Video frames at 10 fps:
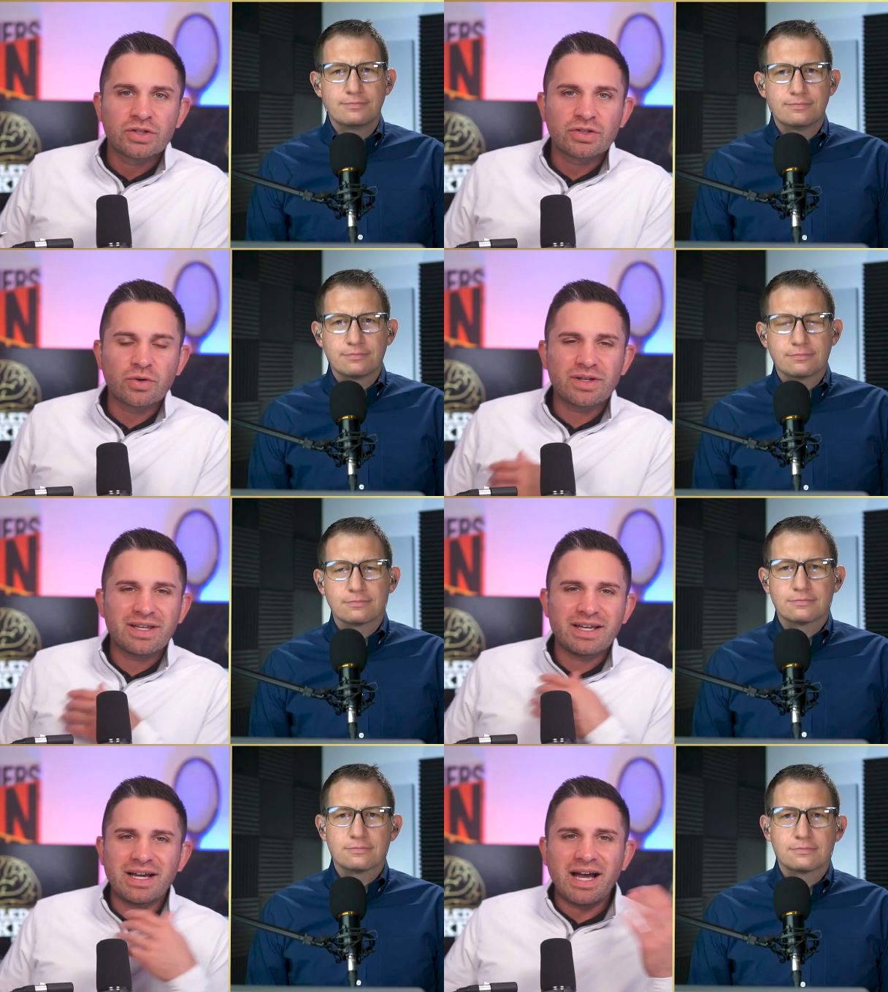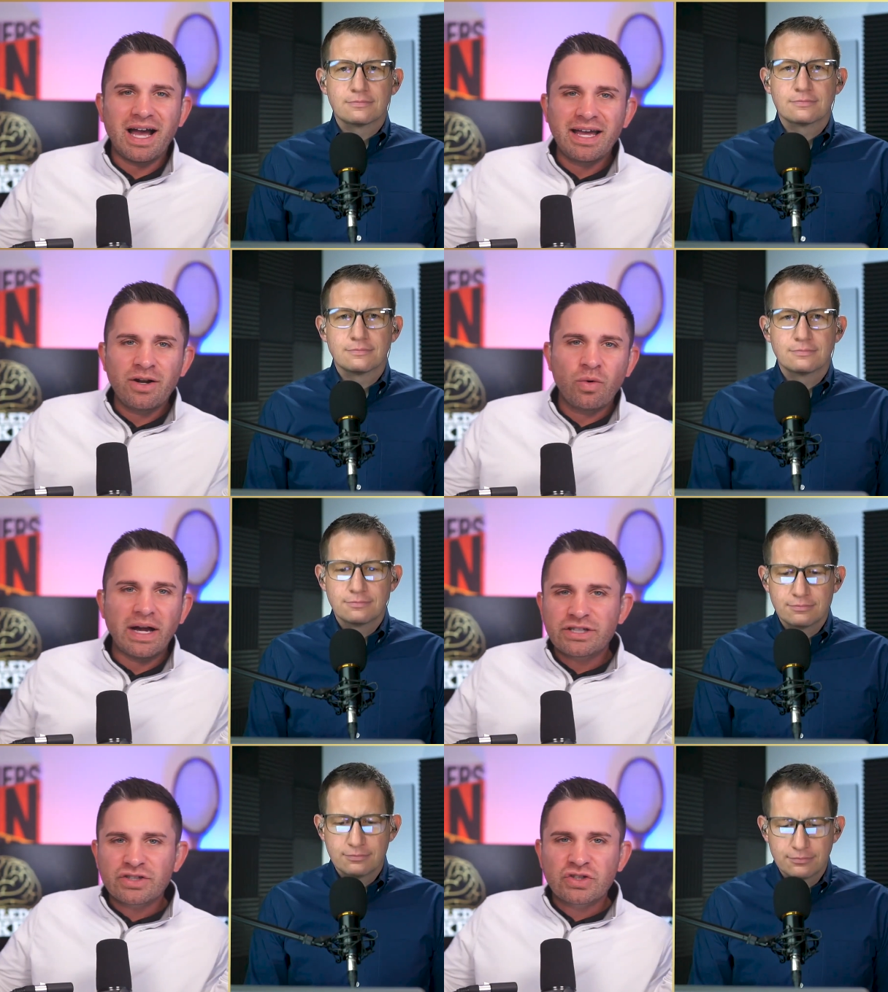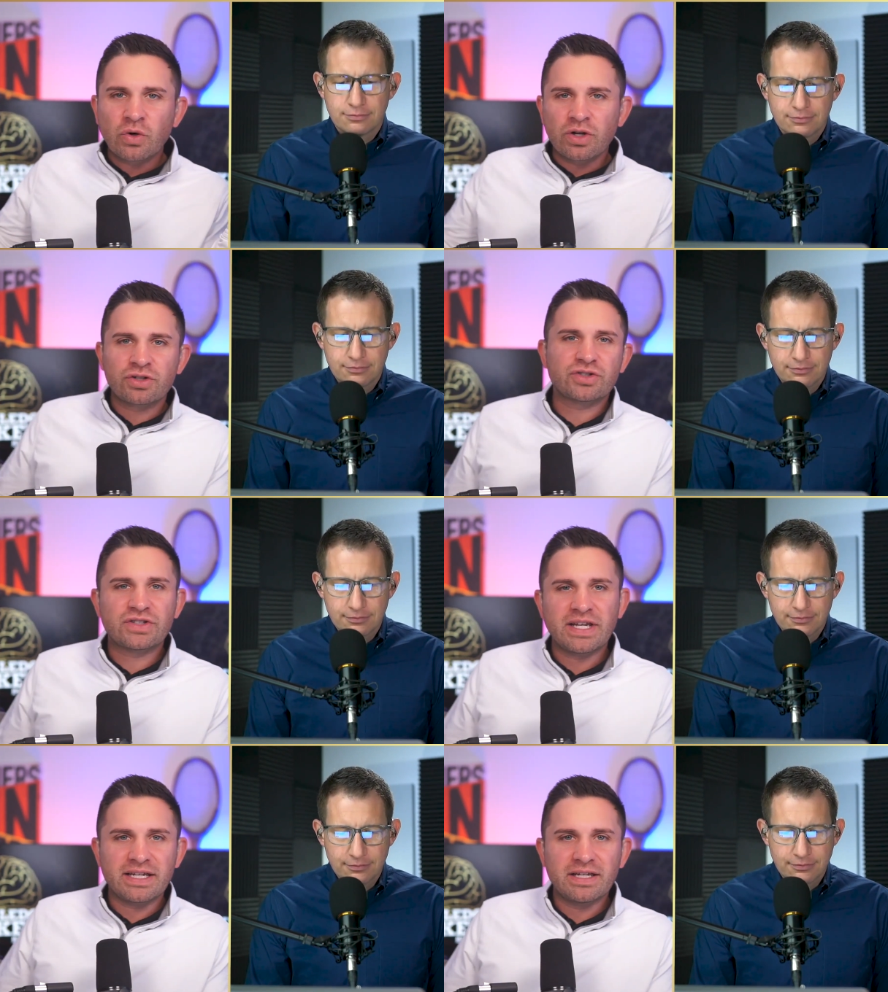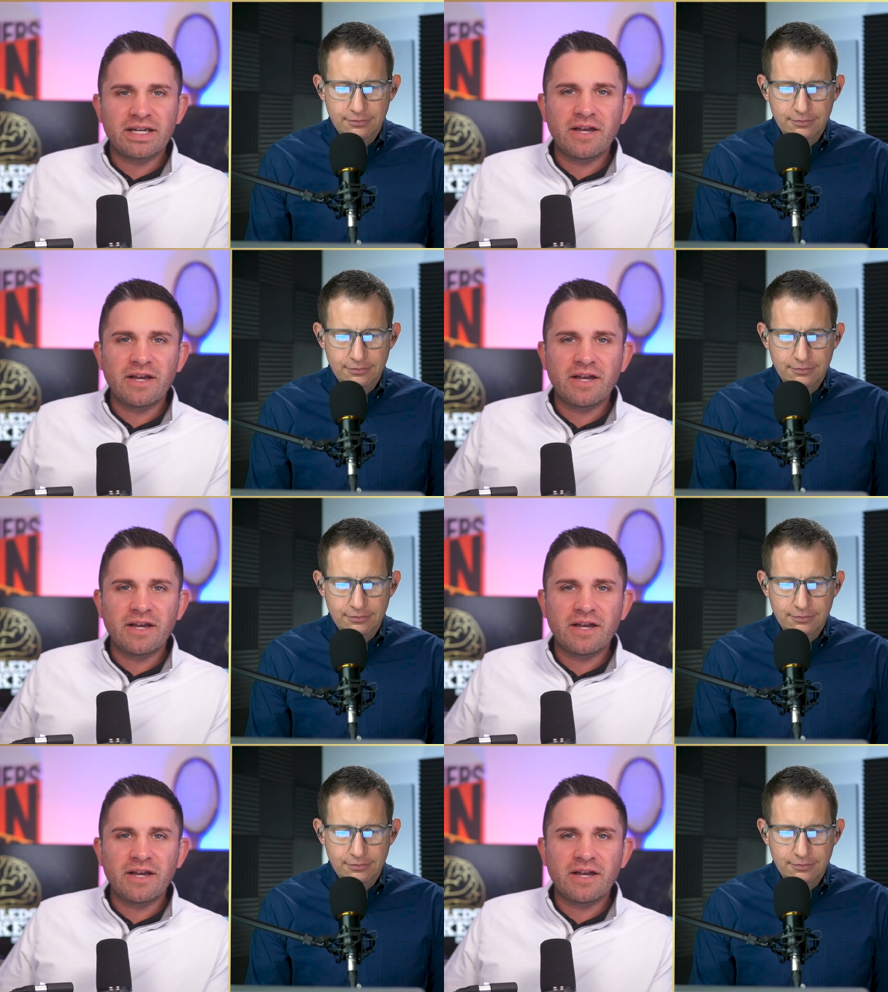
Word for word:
Speaker 1: So I don't, I just don't understand it.